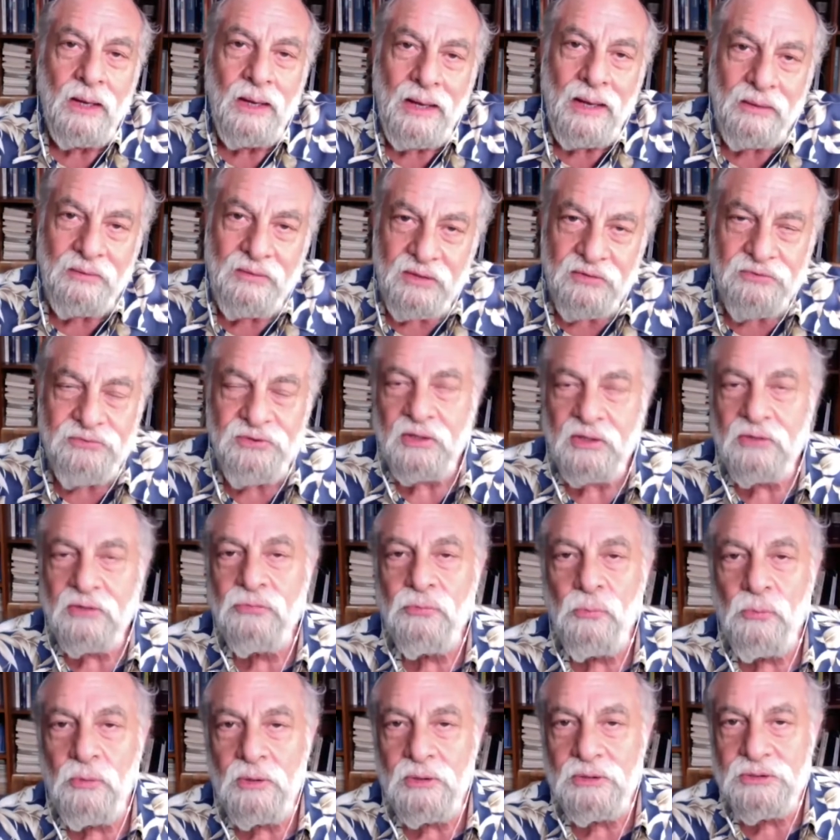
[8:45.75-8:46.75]
And the
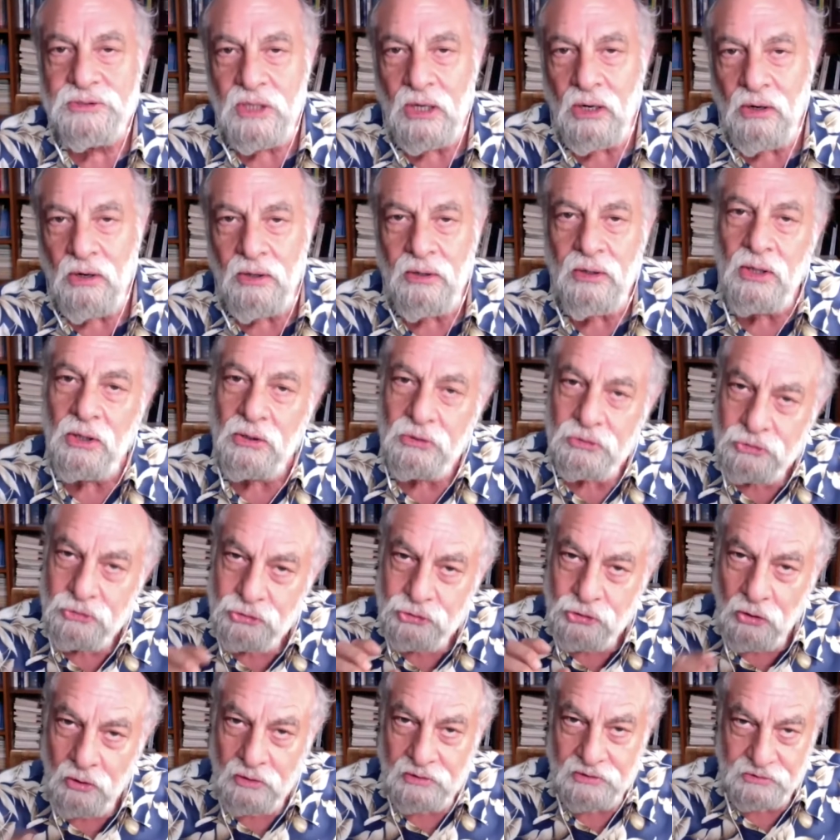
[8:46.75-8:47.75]
6 words are:
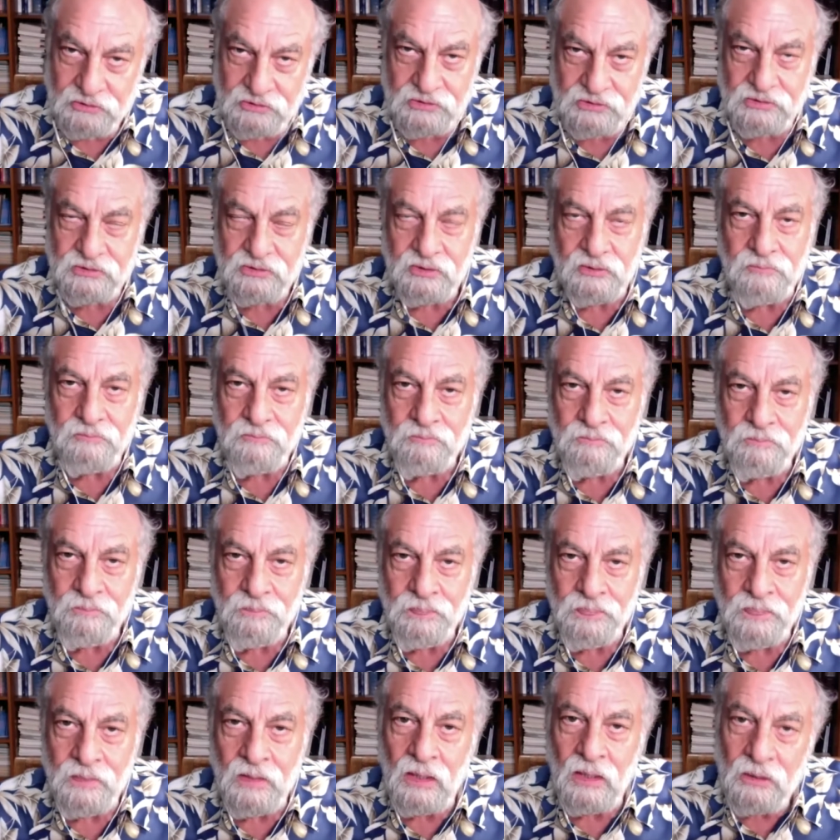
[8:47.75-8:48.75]
choice,
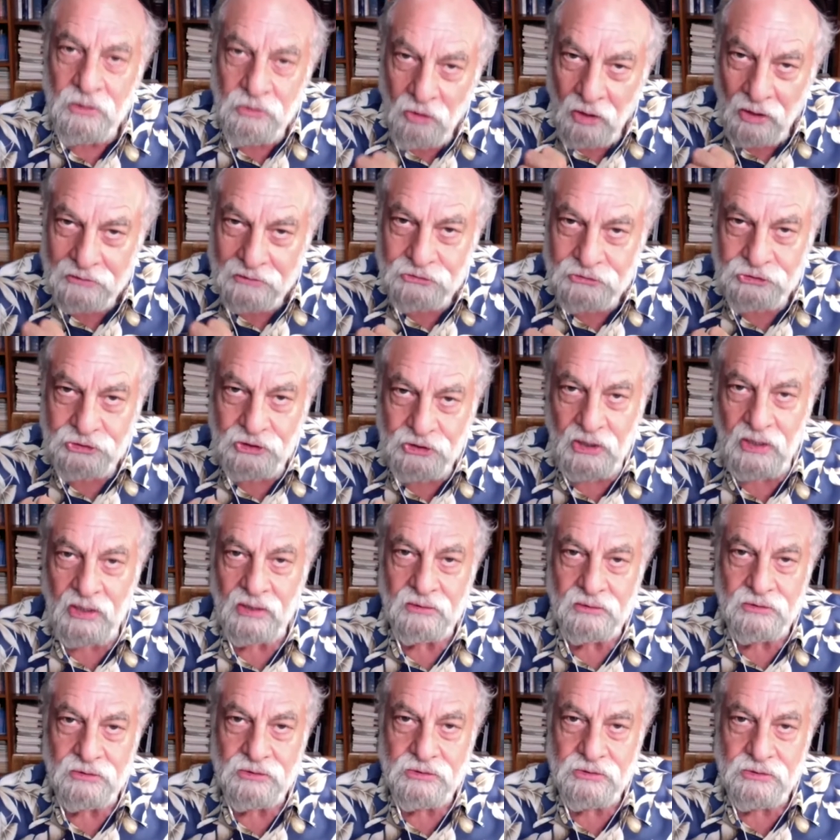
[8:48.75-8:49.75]
not
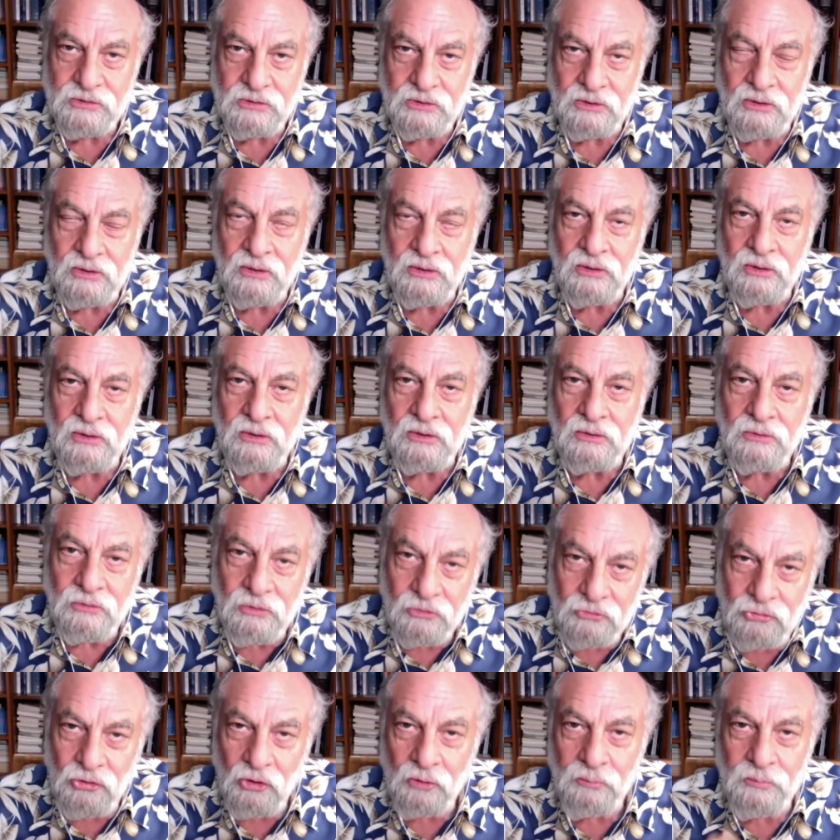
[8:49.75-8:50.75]
chance,
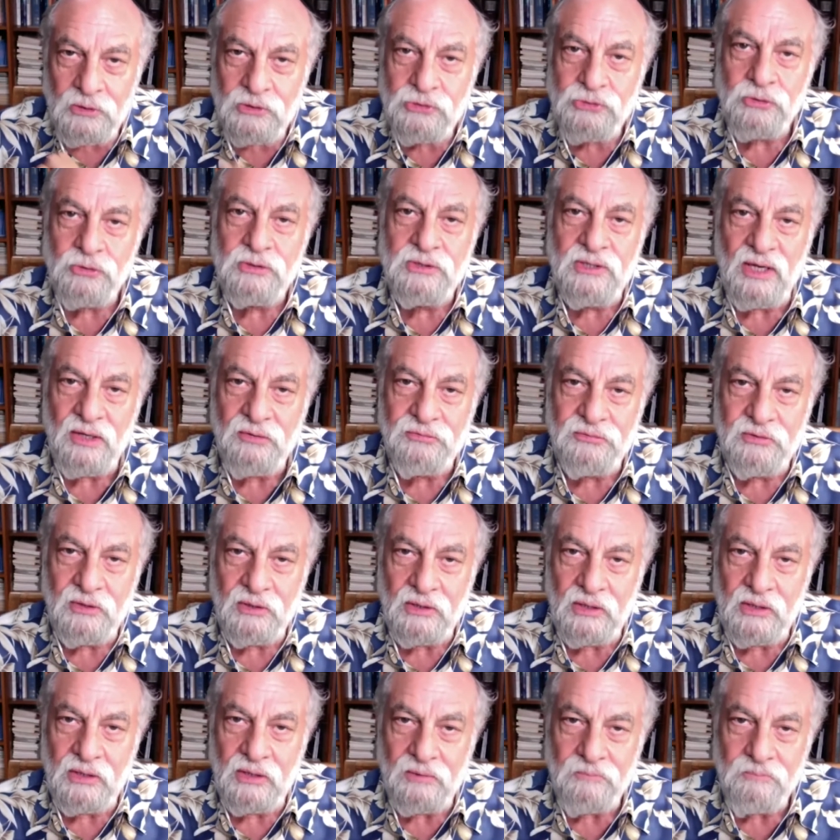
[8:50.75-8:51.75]
determines your
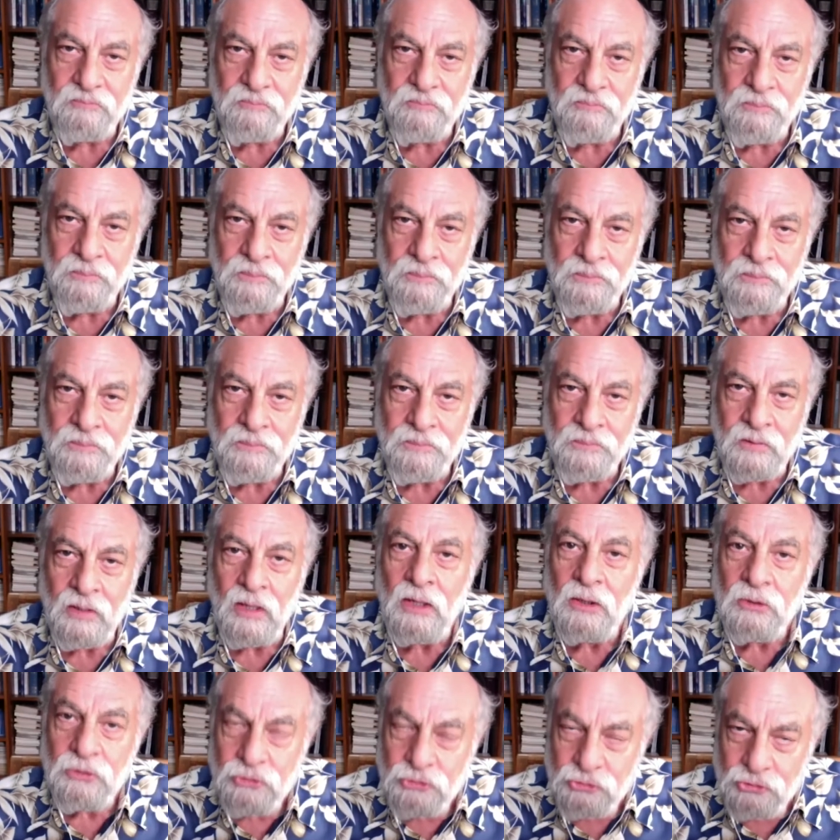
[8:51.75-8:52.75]
destiny.
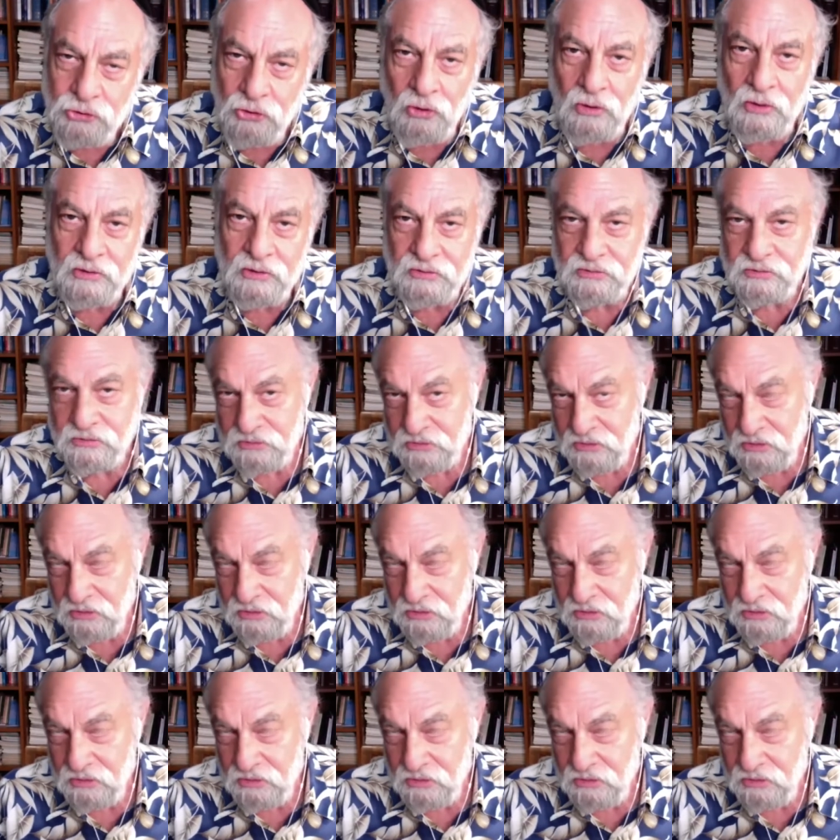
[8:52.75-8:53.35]
Choice,